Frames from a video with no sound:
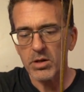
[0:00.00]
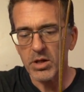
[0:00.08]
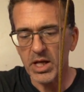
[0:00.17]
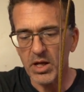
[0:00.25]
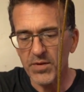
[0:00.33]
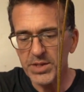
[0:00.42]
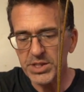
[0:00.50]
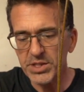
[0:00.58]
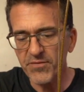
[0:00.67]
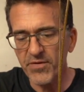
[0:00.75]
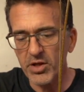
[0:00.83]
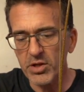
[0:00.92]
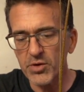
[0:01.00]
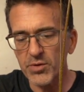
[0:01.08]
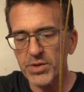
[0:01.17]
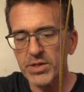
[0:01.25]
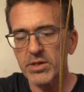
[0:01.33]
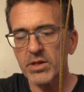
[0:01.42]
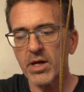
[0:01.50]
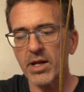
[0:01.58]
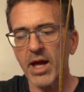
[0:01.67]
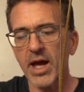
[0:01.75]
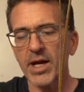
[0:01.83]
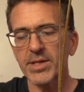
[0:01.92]
You know, this just fell loose. And
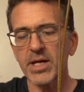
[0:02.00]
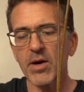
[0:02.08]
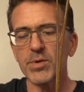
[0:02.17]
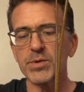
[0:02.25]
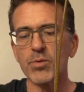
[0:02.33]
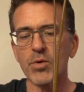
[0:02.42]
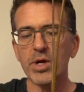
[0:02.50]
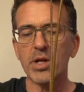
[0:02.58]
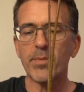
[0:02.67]
as I was worried